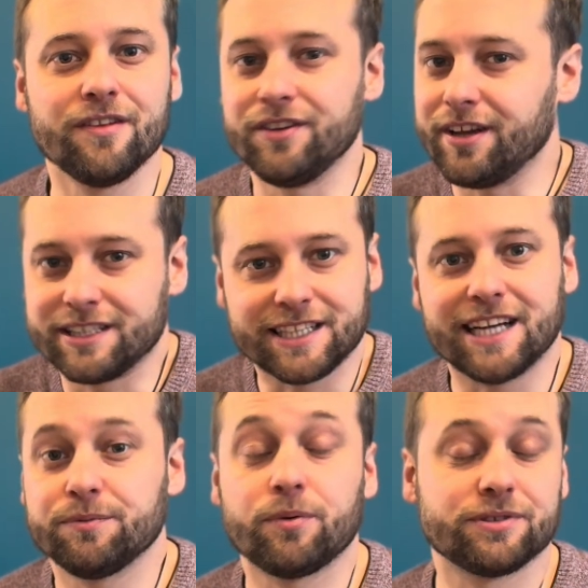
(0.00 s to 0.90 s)
The
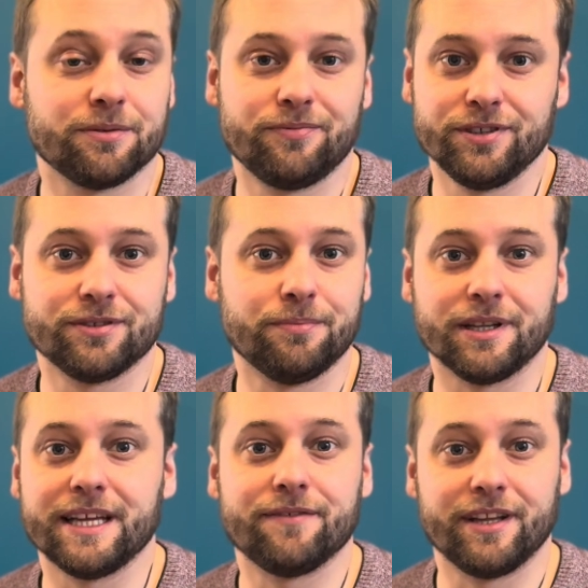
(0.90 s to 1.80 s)
anxiety, we want you to
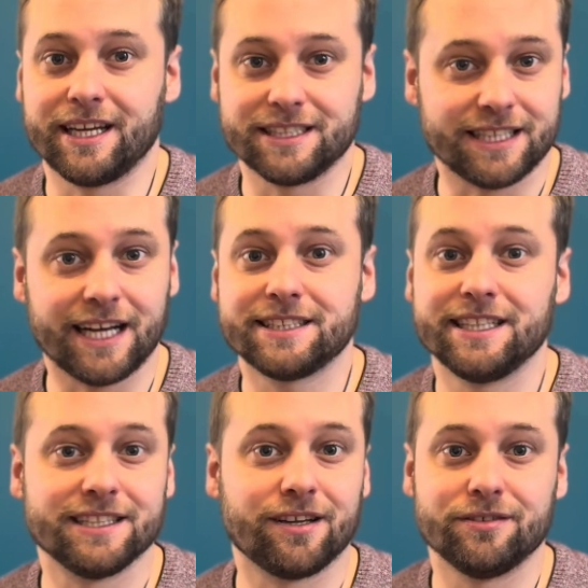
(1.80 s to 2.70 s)
believe that the
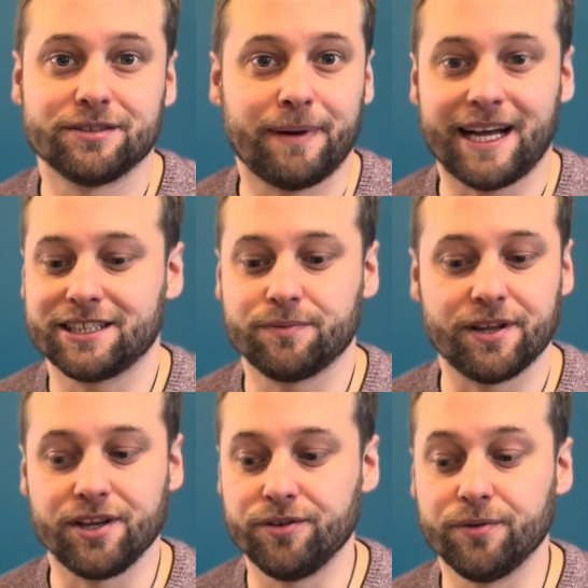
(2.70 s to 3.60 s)
anxiety is going to pass
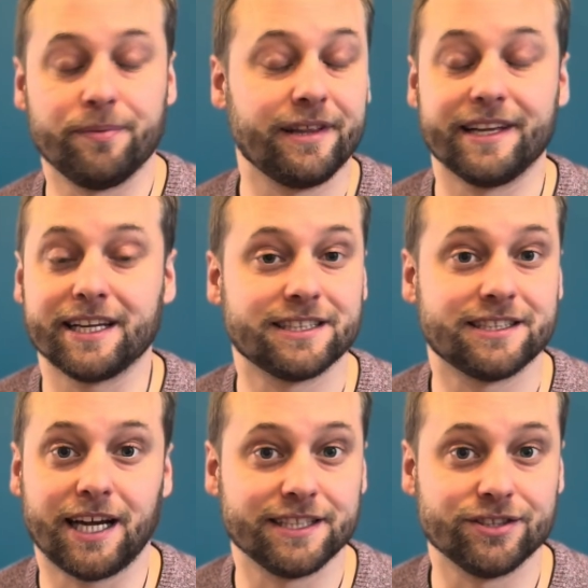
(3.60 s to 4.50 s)
whether you do breathing
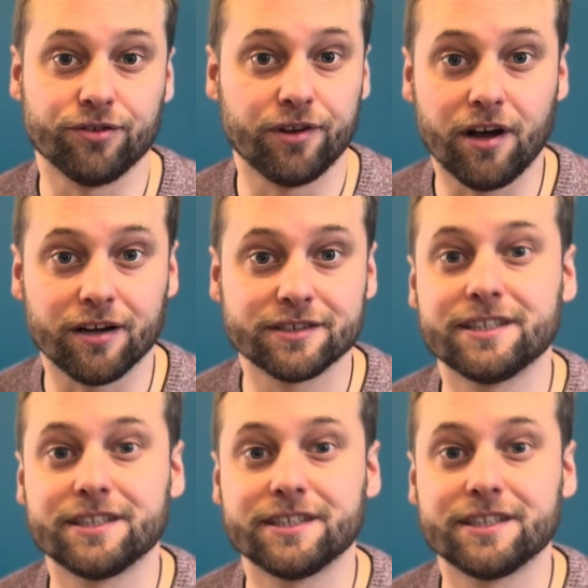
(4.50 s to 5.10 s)
exercises or not.